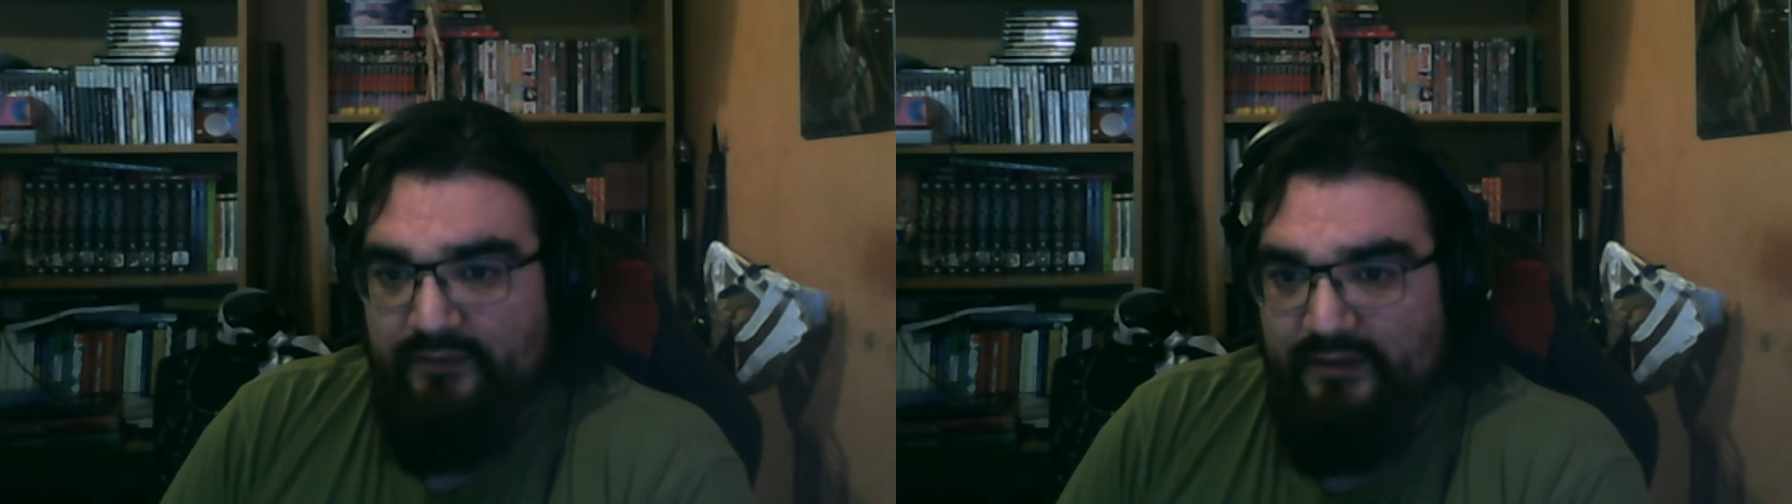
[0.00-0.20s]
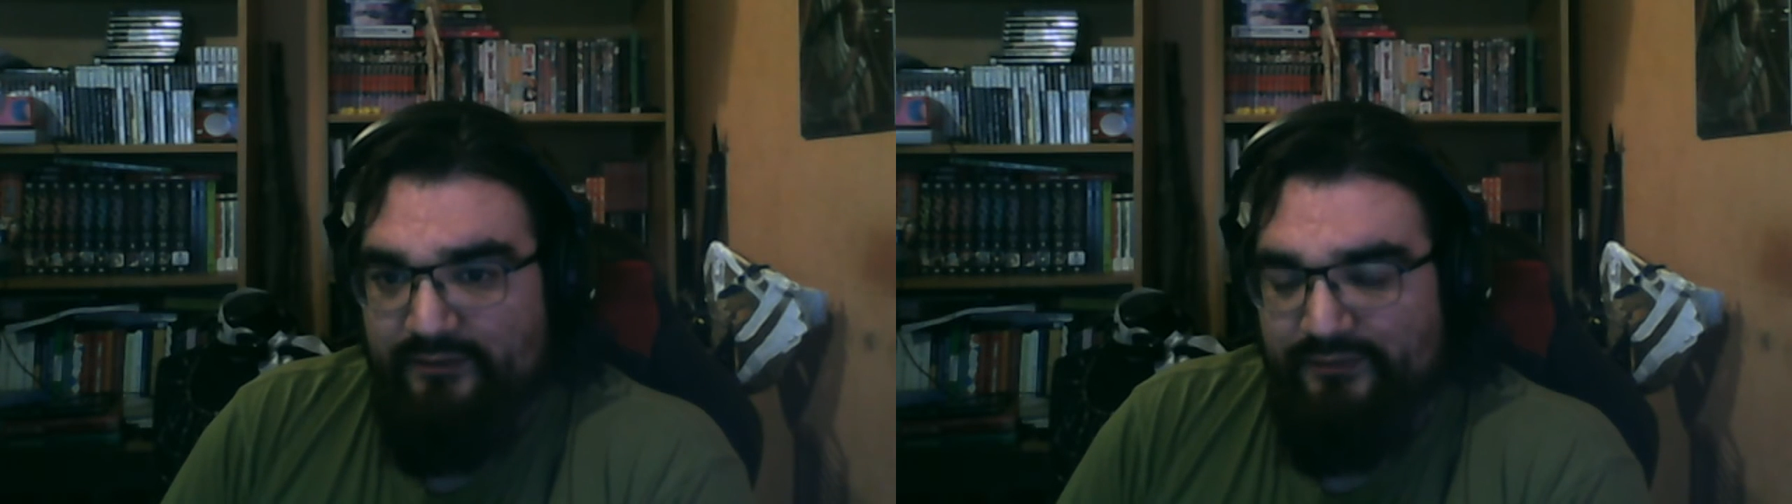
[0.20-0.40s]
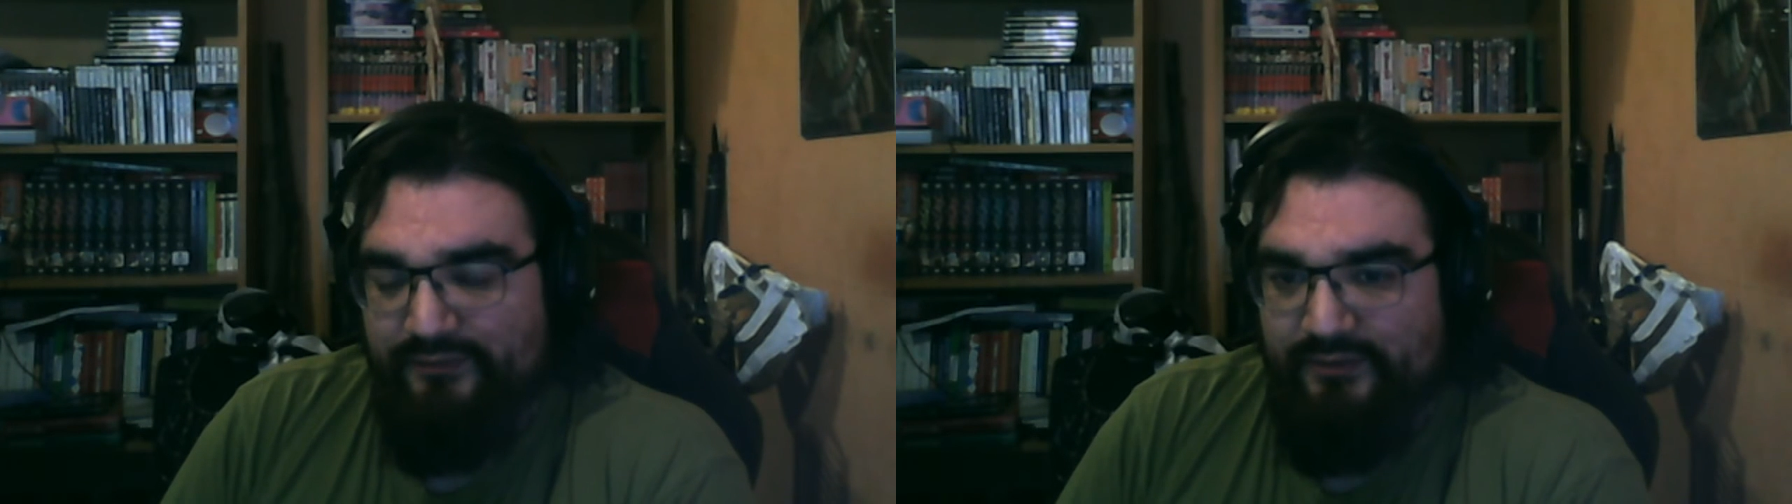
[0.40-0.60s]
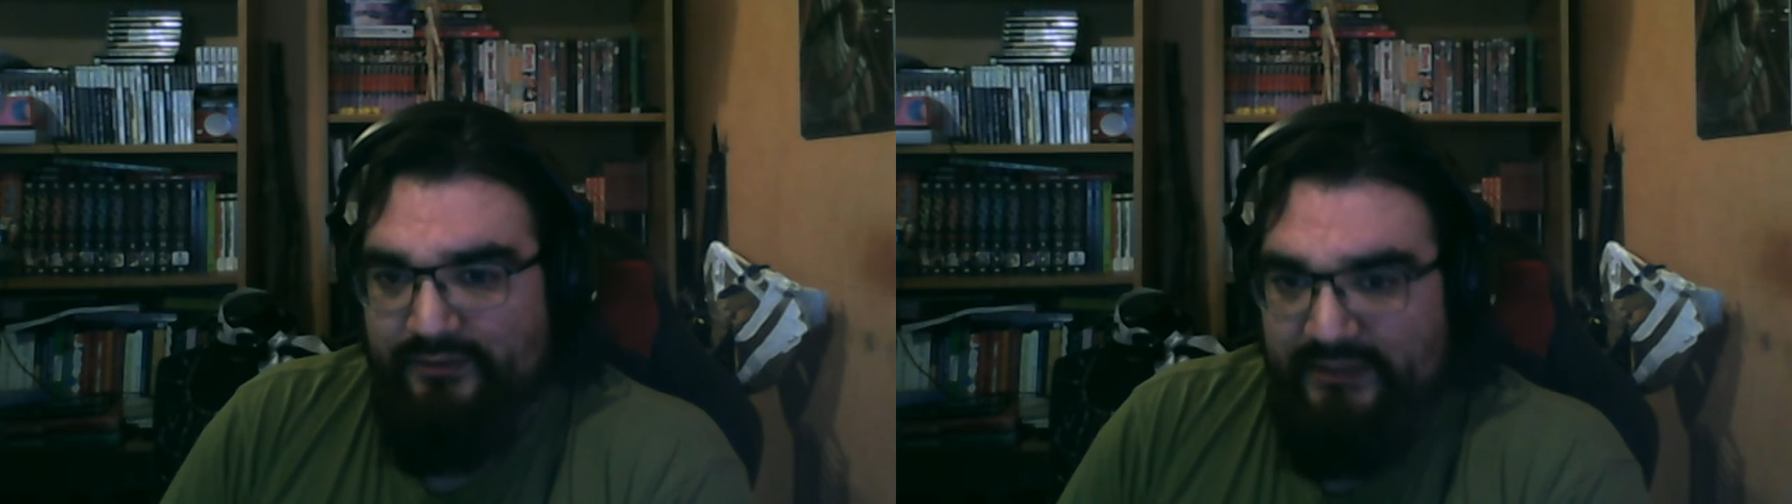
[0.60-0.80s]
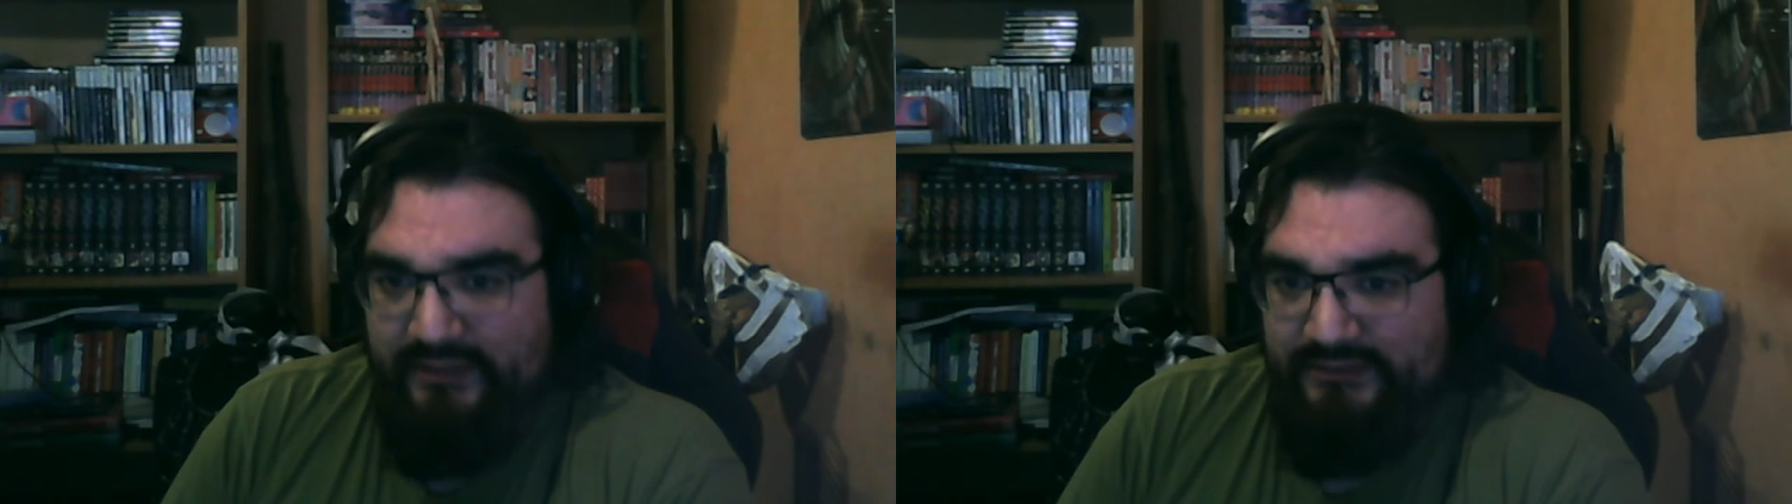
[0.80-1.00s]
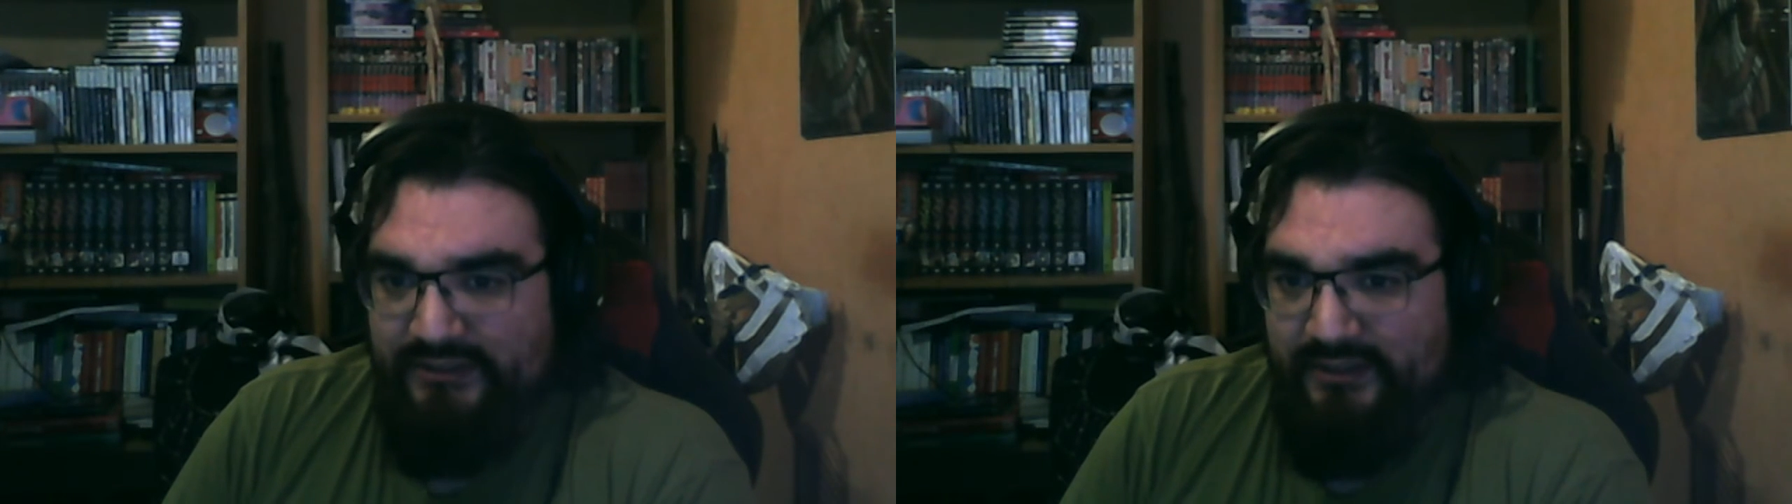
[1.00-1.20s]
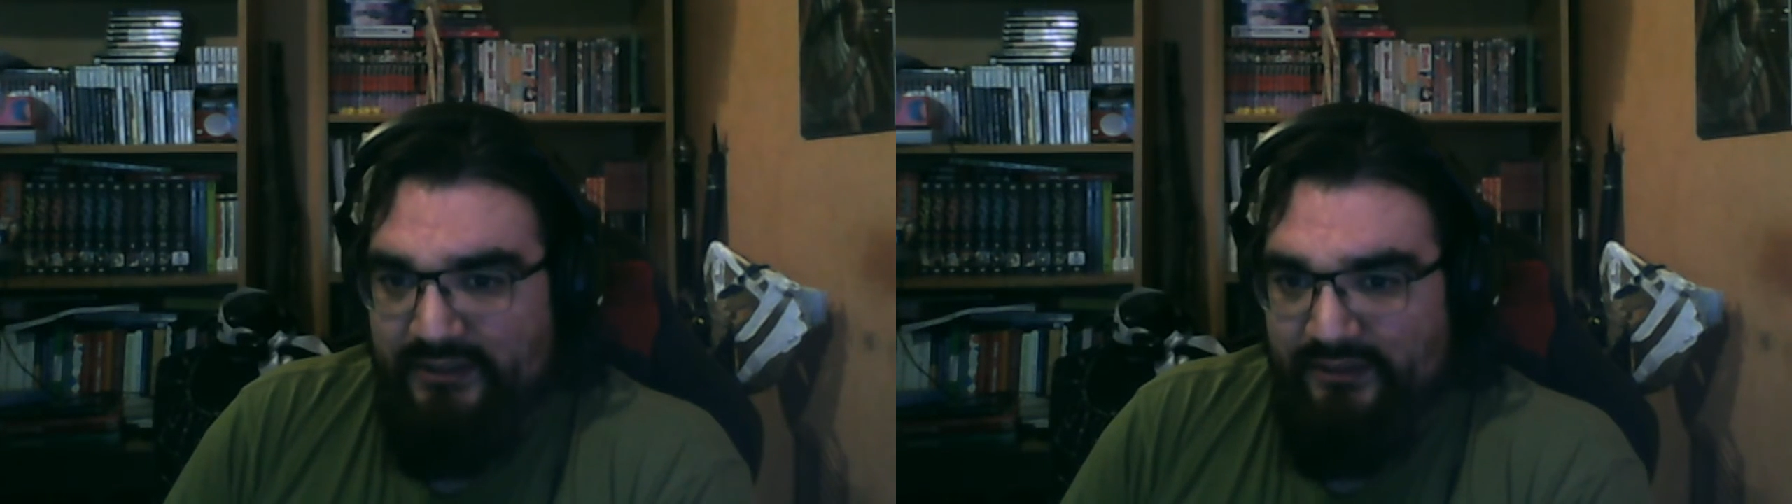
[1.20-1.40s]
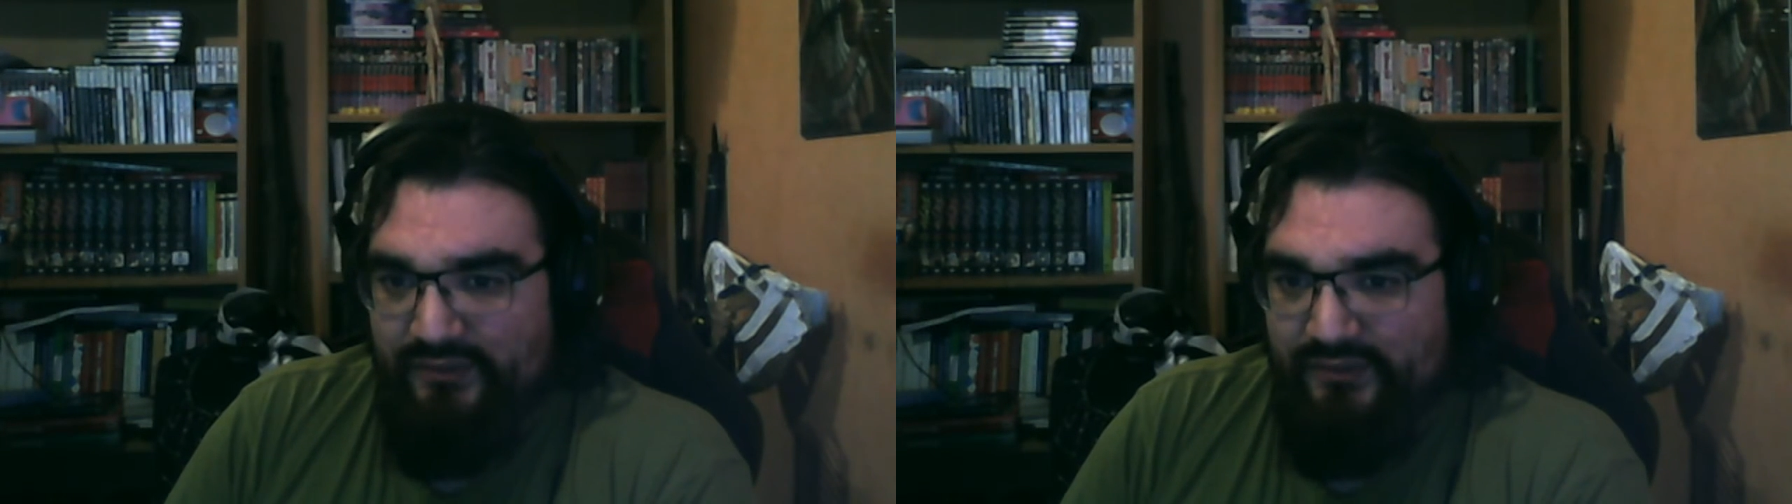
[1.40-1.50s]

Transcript: after Ten Shinhan,